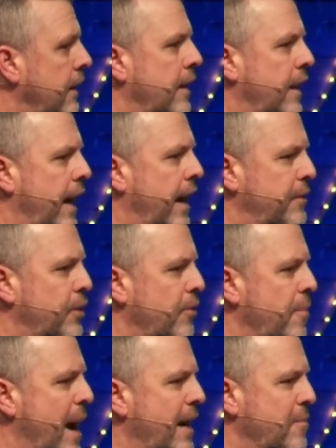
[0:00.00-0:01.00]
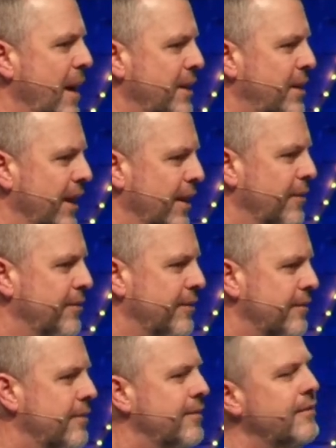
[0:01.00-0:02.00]
I have to remind myself,
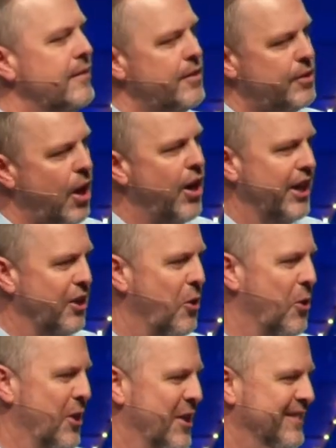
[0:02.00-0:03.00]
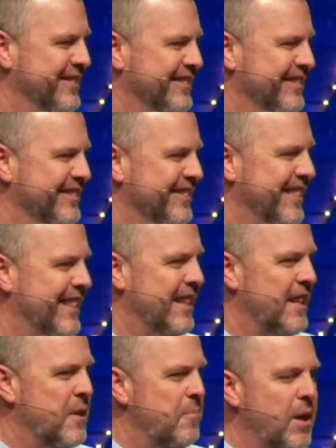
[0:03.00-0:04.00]
sorry, Lord.
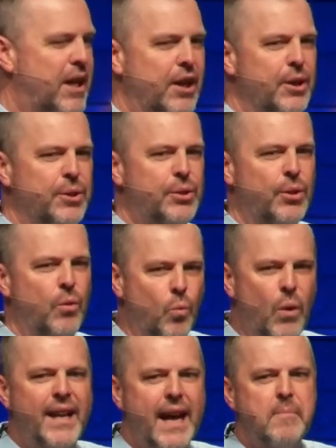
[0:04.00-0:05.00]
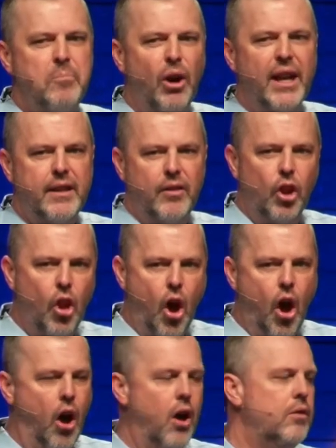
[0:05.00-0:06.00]
Because when I break the
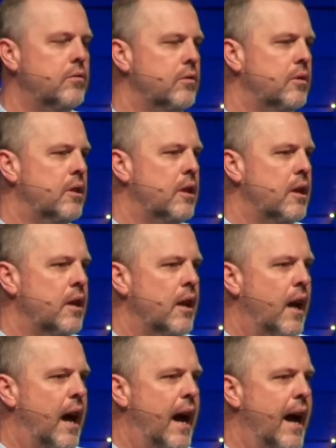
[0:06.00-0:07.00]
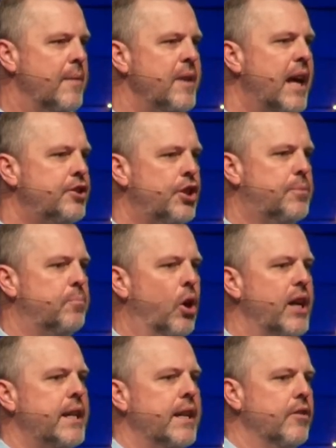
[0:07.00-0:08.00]
law, I'm not just
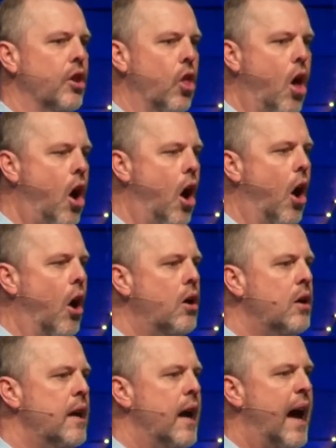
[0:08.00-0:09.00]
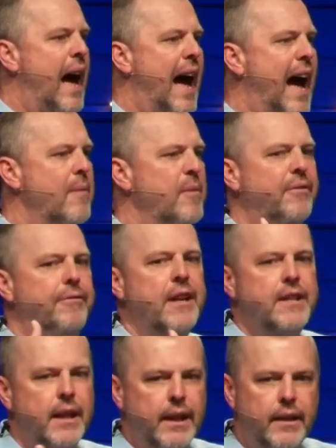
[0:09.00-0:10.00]
breaking the law, I'm
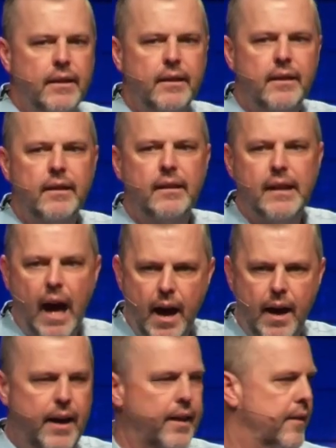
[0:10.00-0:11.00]
offending God.